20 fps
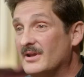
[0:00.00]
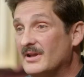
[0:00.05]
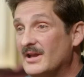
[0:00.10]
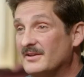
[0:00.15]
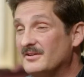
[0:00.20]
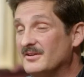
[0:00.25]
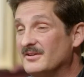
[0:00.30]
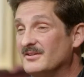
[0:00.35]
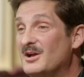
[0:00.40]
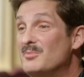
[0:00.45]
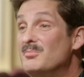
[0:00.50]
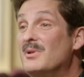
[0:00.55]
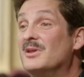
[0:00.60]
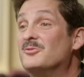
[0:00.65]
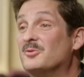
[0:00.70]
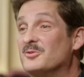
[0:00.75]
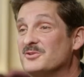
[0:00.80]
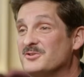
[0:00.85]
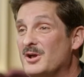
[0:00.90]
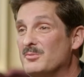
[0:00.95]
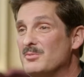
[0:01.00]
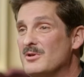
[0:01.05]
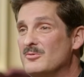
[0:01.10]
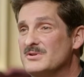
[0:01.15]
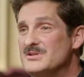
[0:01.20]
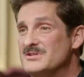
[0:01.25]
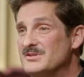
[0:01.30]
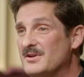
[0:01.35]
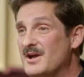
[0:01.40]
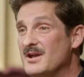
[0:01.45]
I had a mentor tell me
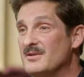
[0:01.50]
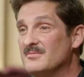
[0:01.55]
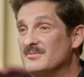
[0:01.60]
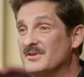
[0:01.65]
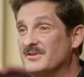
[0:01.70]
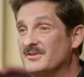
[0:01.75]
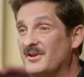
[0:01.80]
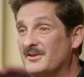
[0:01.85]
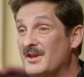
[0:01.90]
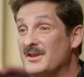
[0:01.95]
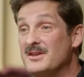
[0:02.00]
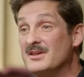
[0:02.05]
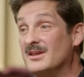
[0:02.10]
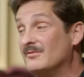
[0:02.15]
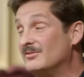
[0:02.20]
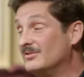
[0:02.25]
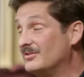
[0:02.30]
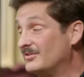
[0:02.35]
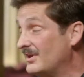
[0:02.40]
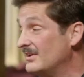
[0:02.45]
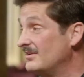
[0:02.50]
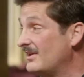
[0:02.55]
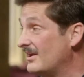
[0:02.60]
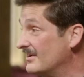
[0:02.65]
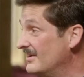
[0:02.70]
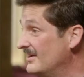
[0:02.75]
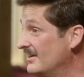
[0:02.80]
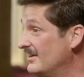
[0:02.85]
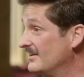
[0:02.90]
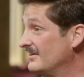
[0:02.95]
one time that on any given
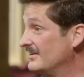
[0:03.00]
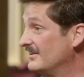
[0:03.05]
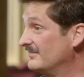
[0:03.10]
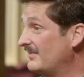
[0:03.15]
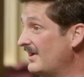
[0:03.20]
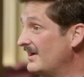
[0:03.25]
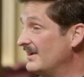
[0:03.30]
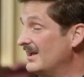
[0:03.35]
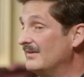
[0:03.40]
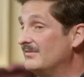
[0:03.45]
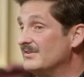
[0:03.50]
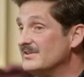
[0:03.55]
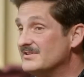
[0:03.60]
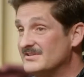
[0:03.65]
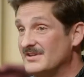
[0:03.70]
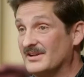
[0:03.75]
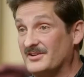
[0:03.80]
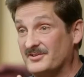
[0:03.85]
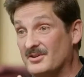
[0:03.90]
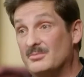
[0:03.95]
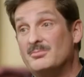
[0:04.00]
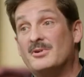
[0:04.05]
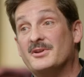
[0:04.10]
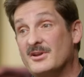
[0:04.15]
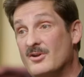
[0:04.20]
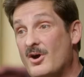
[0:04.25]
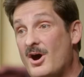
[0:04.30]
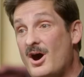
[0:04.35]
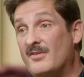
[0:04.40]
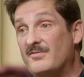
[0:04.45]
Sunday, if I haven't ticked
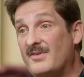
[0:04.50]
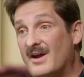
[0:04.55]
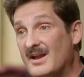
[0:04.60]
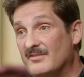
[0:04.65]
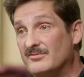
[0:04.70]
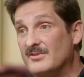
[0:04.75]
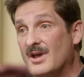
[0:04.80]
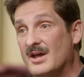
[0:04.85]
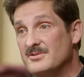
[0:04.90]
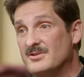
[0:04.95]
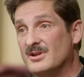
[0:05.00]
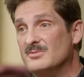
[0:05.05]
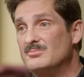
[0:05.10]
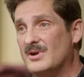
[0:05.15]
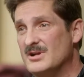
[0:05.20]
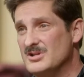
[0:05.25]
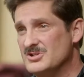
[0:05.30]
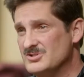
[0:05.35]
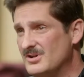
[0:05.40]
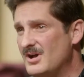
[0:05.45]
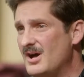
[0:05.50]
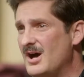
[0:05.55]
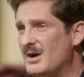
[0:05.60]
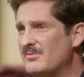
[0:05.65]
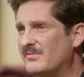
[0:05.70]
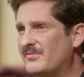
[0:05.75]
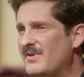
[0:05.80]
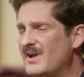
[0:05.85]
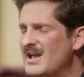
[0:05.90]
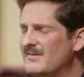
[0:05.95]
somebody off, I have not done my job.
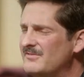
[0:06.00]
If I